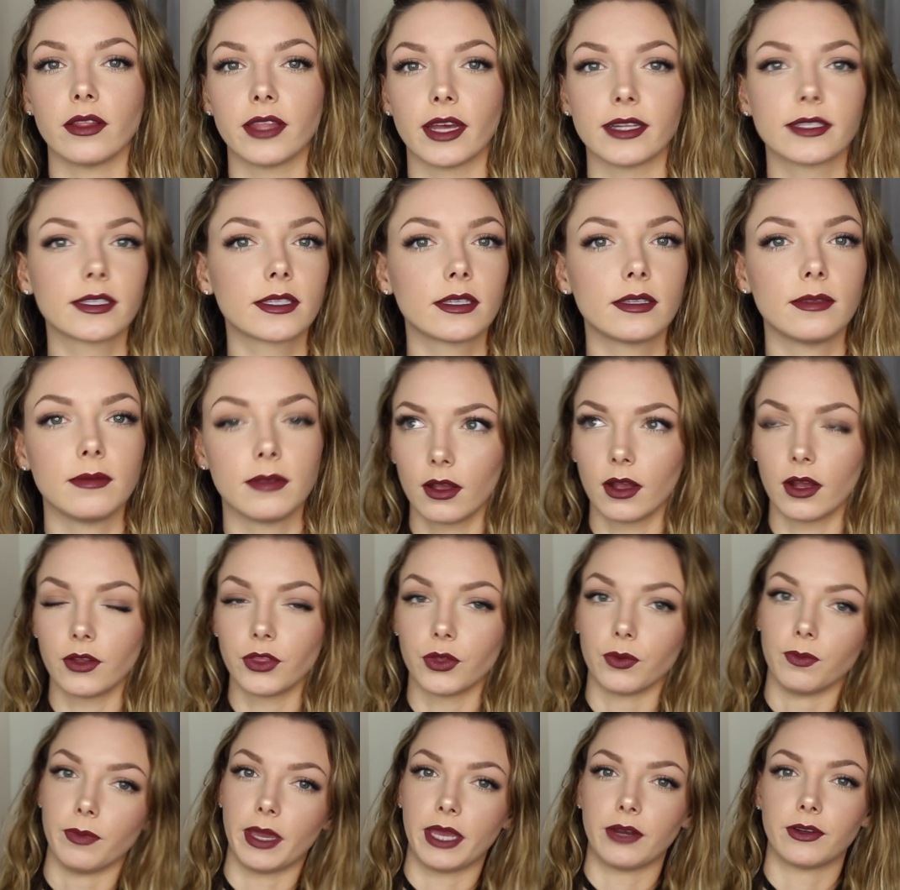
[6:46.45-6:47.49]
That's
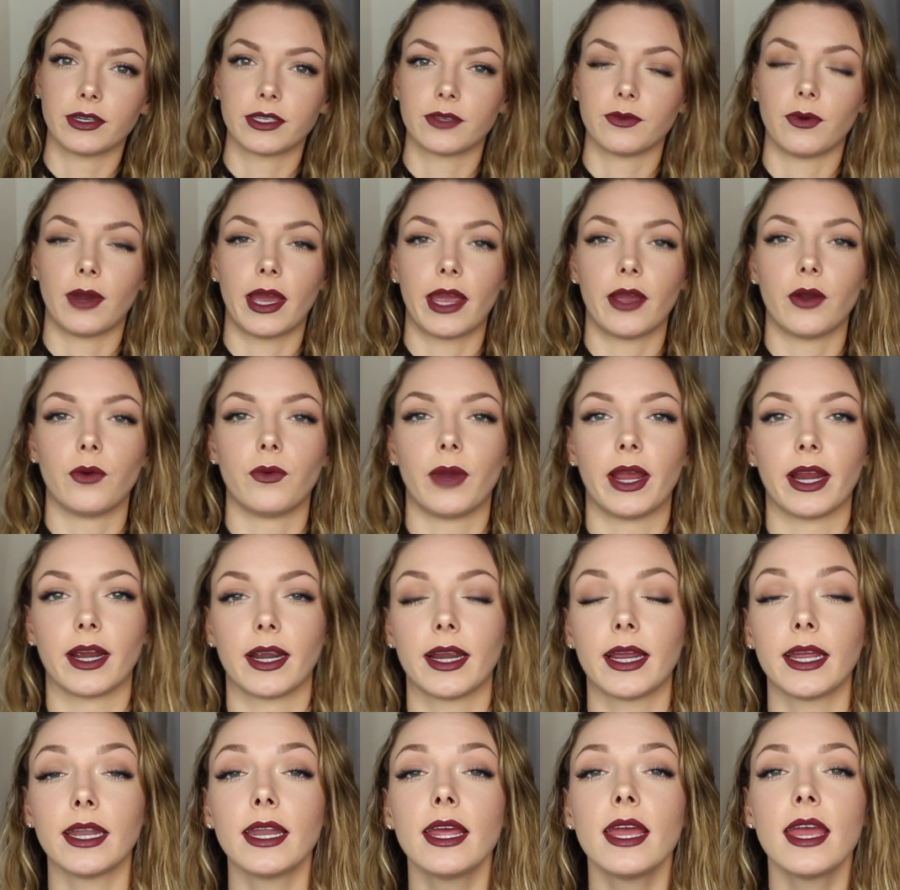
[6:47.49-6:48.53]
the main reason why I wear
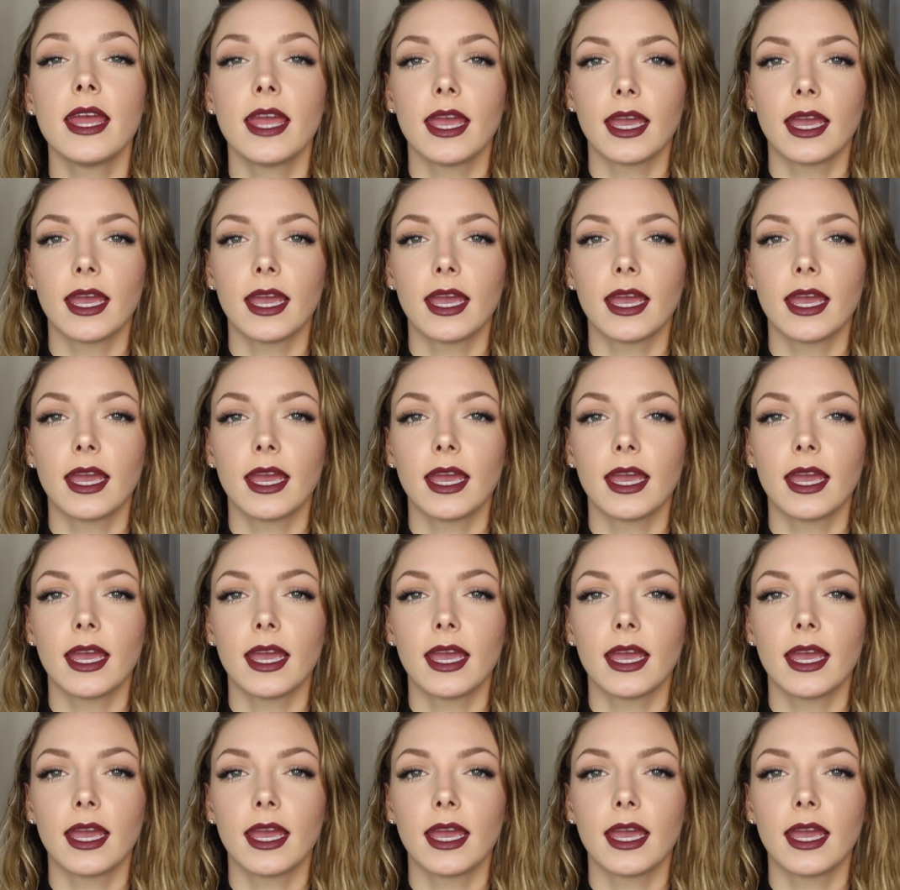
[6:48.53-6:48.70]
it.